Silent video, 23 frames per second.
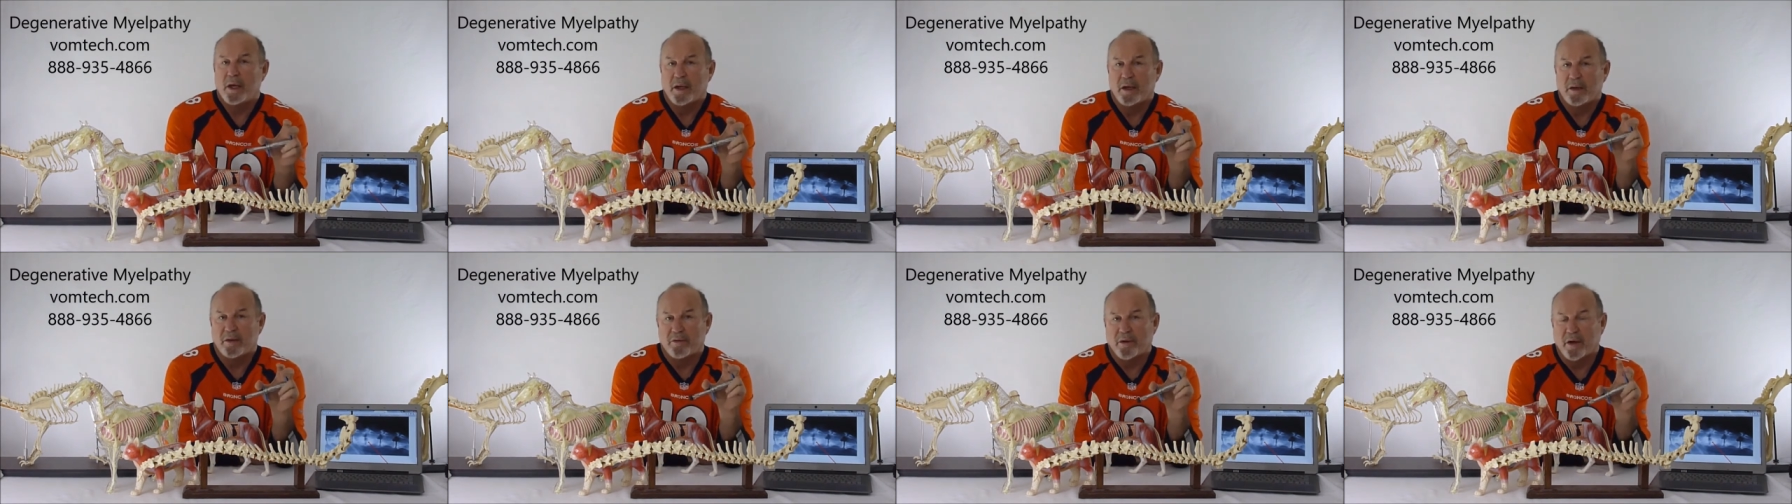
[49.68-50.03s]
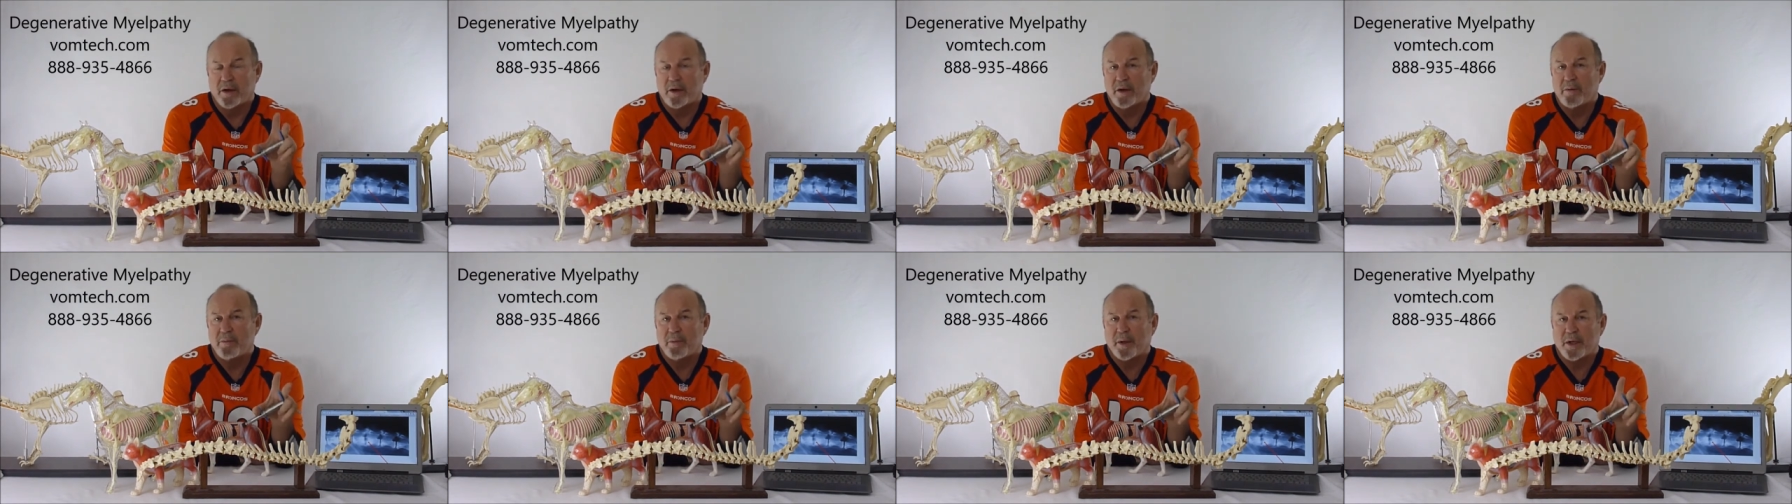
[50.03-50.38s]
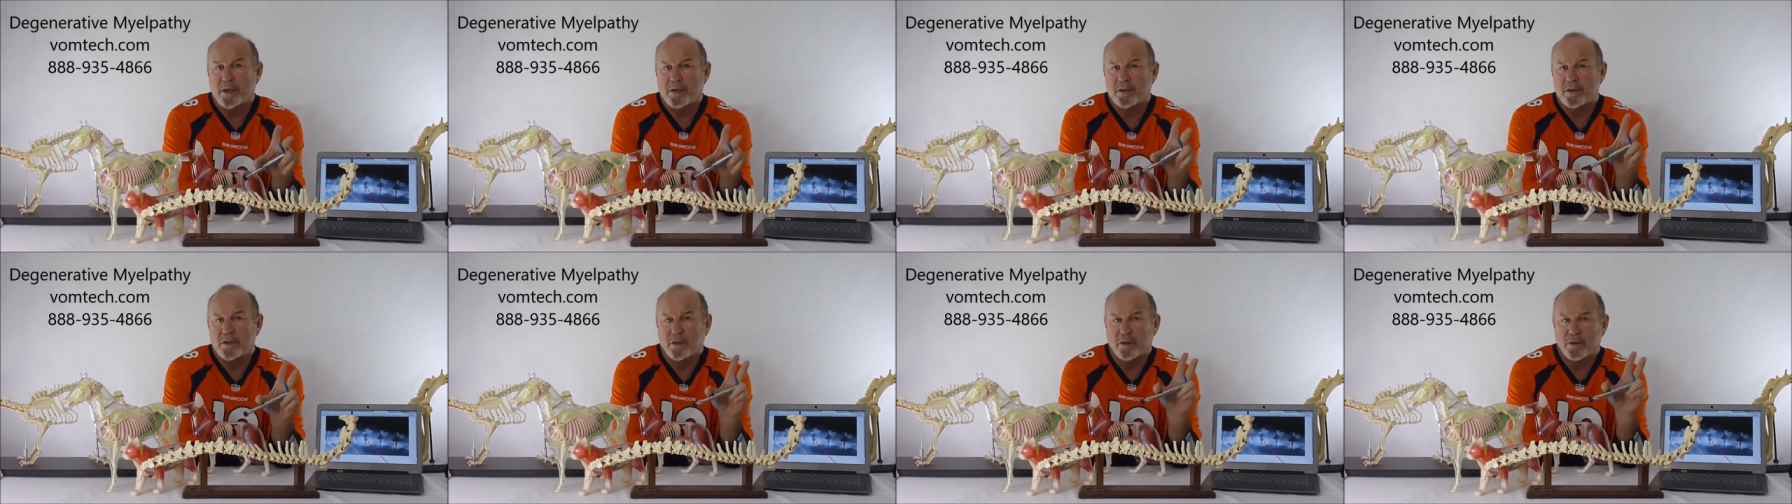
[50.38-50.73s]
In veterinary
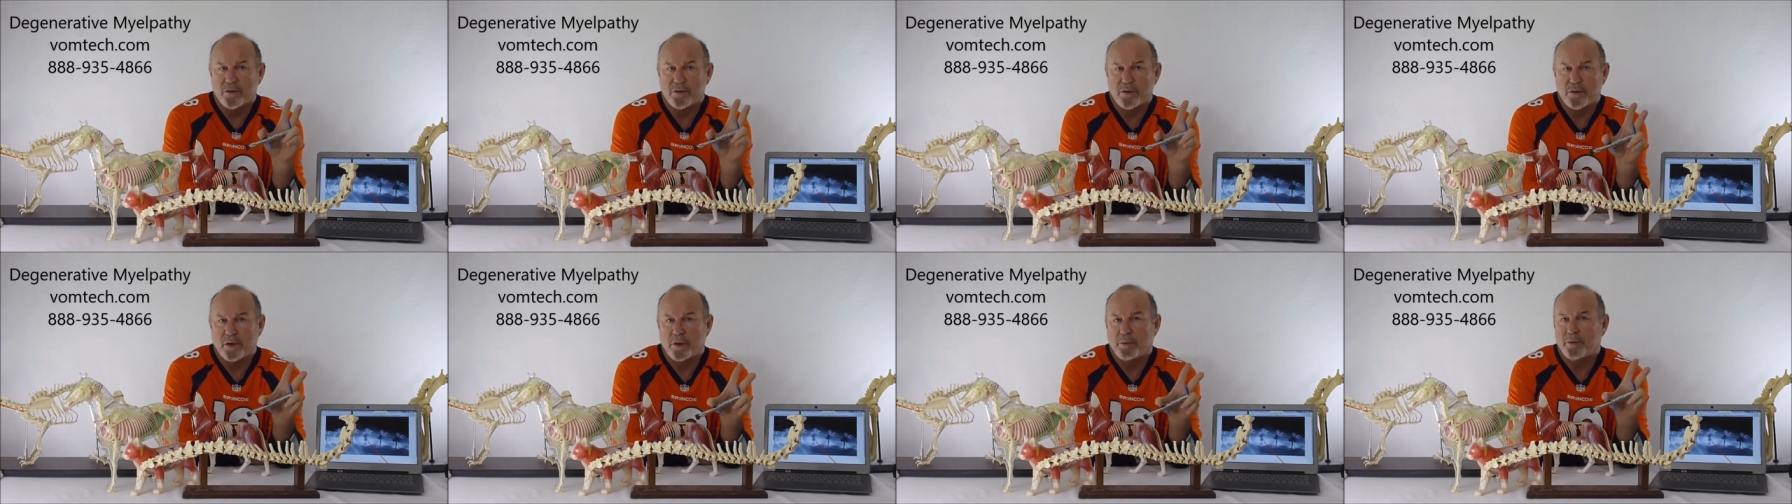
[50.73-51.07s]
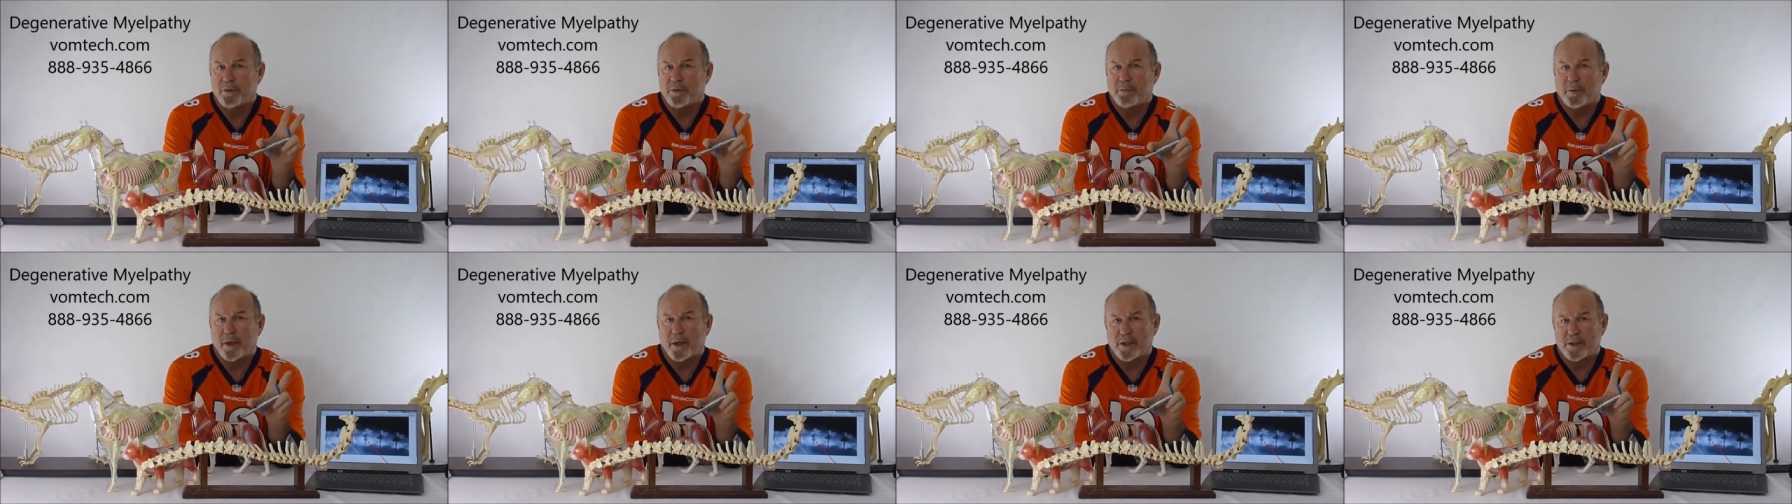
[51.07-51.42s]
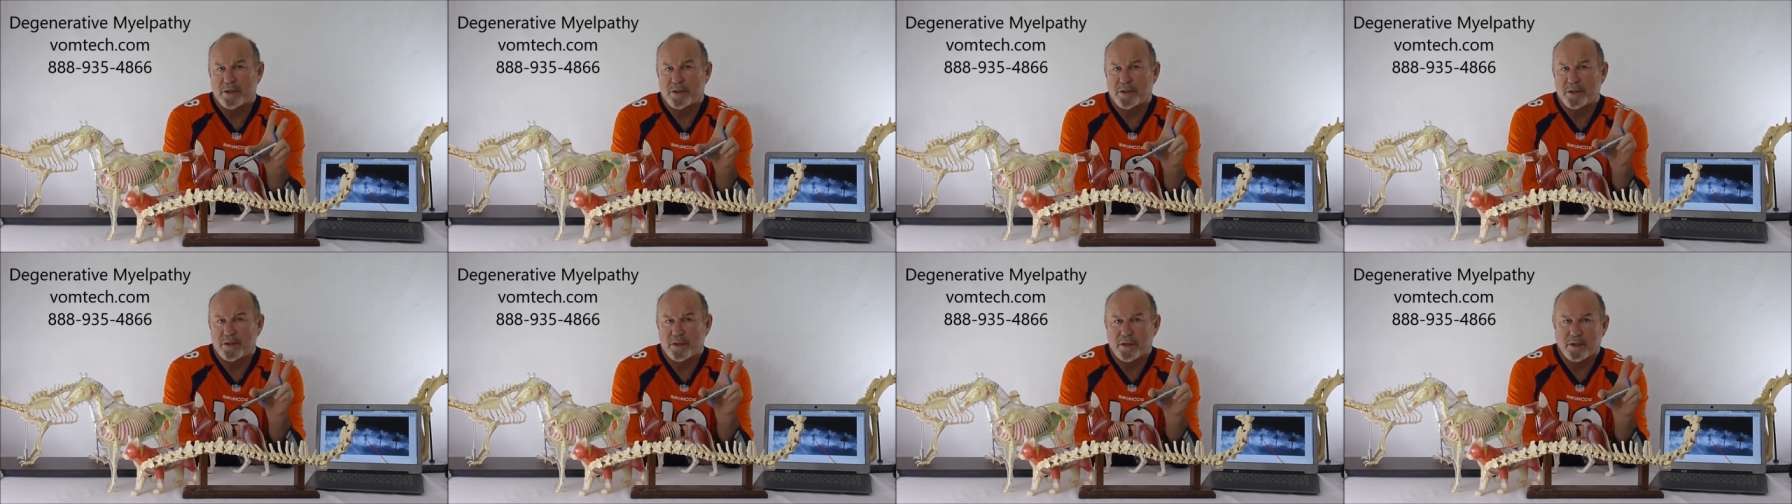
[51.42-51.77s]
medicine, you treat them with
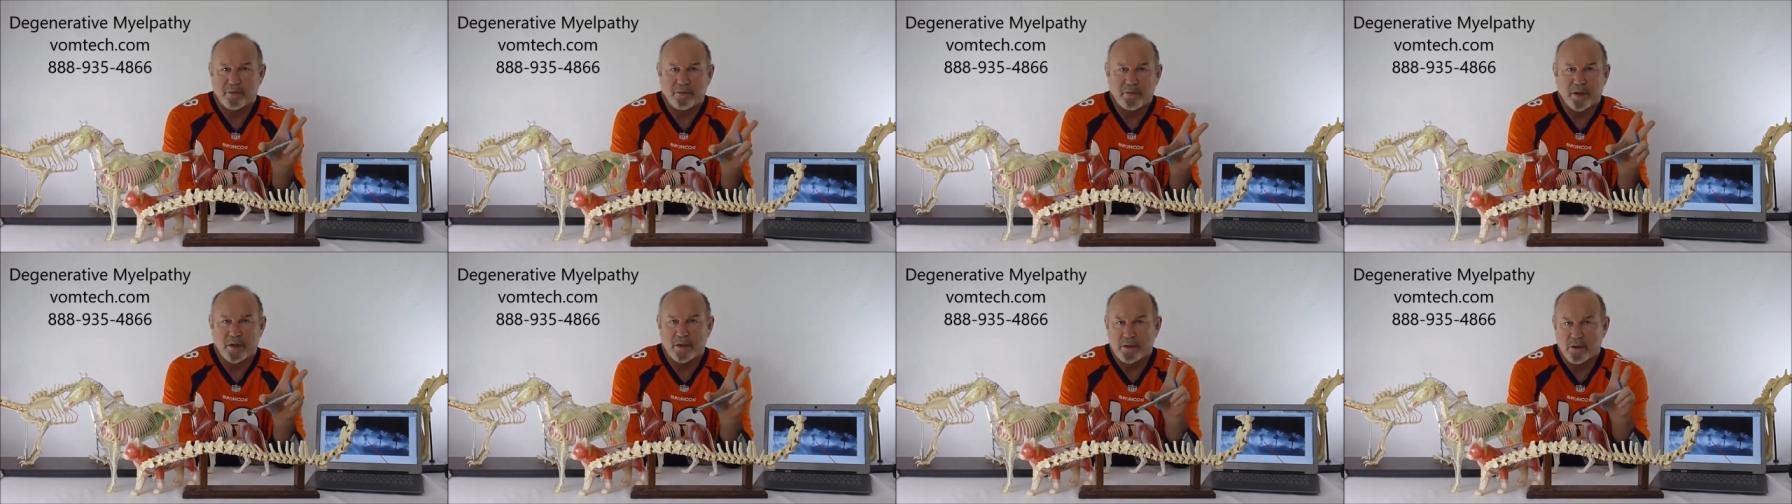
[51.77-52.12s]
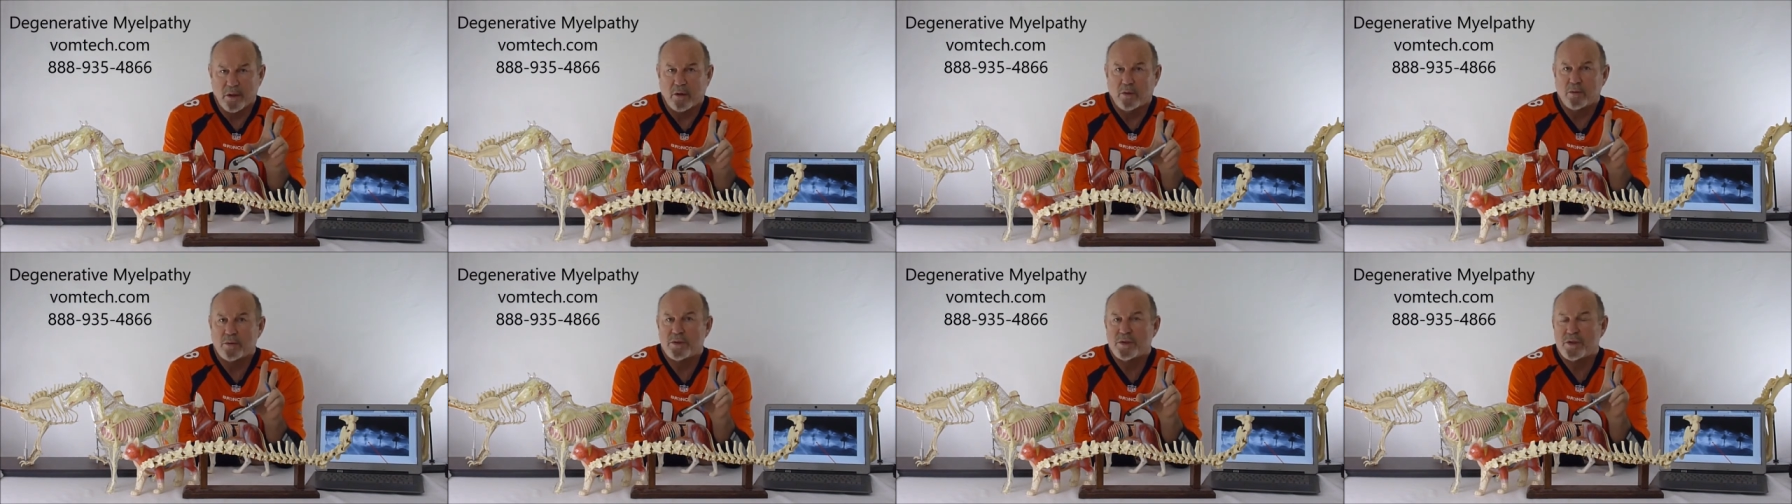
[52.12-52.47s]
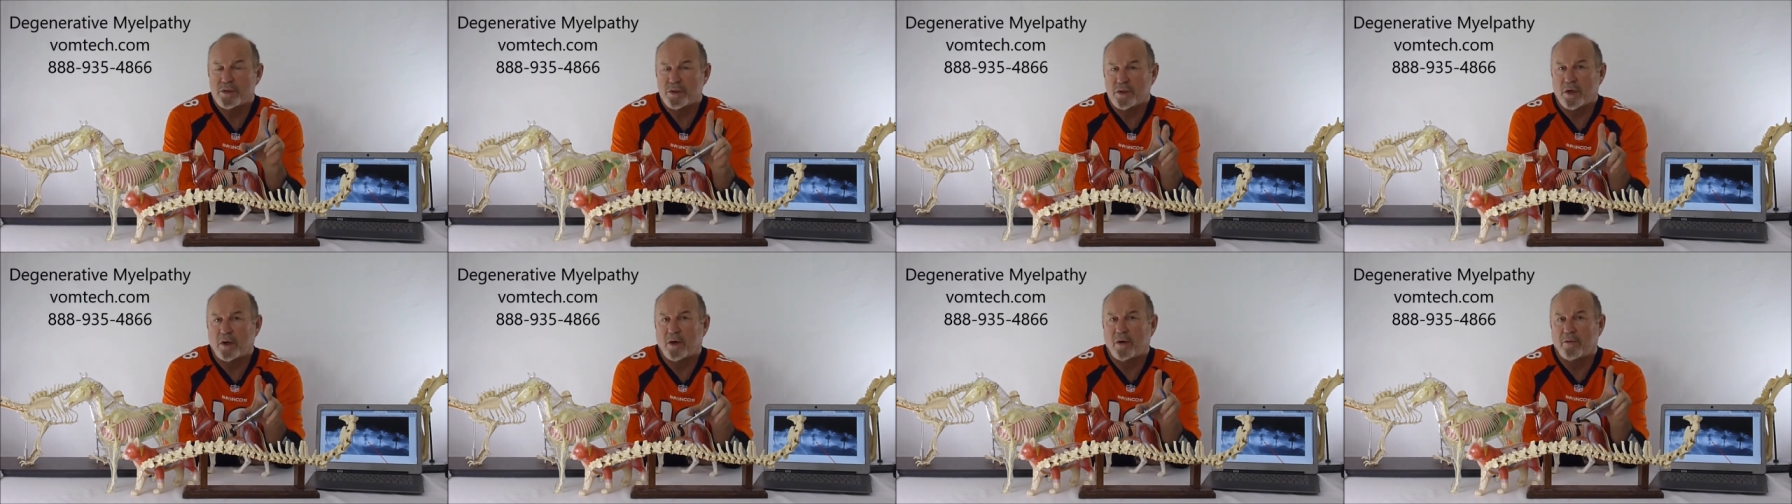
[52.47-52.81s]
medicines, and if they don't
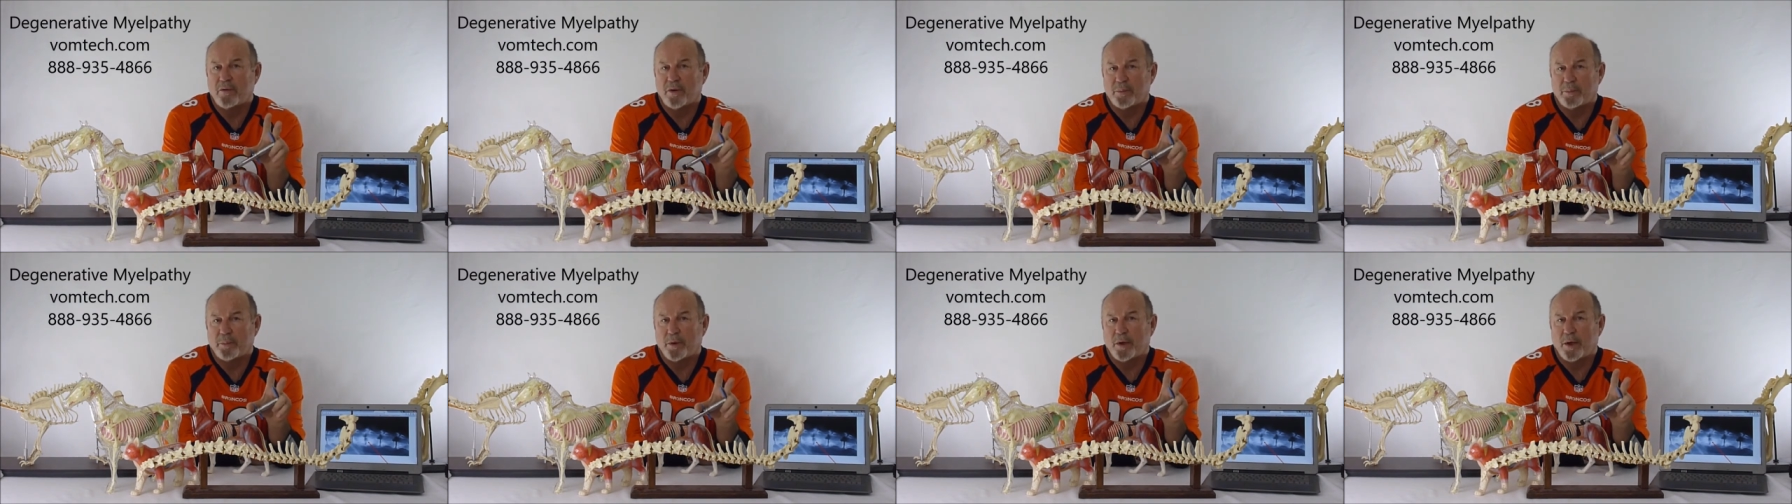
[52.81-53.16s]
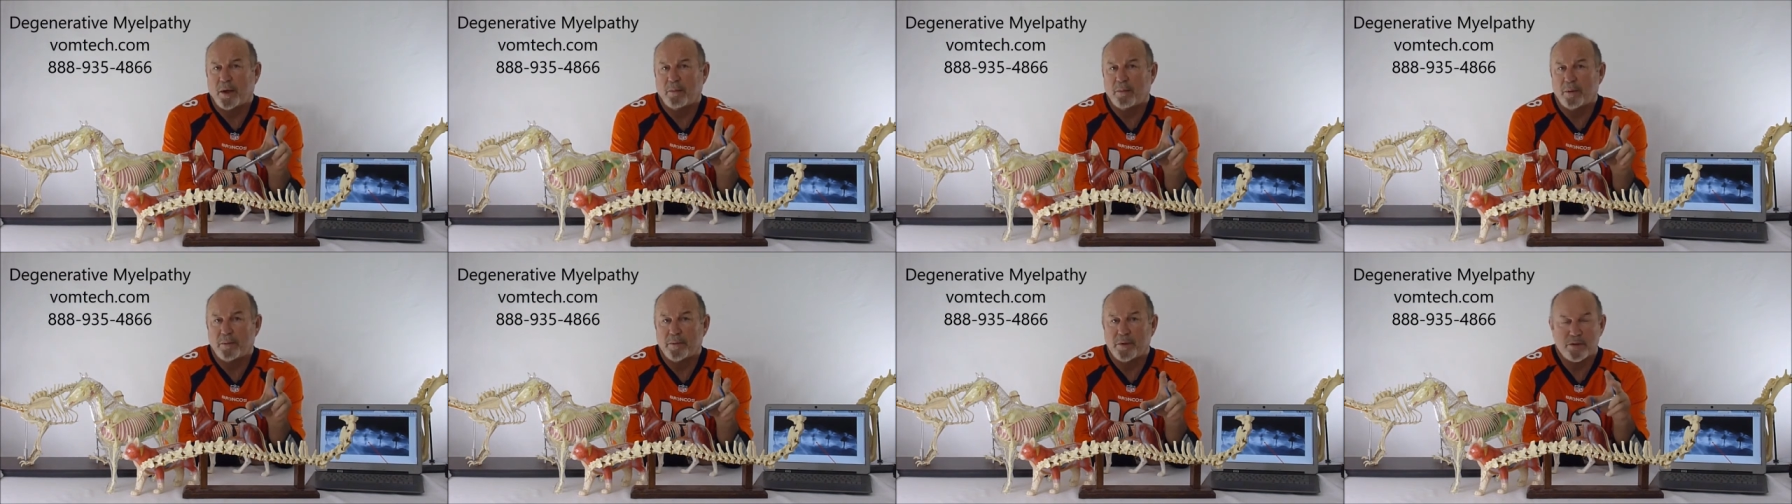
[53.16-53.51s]
solve the problem,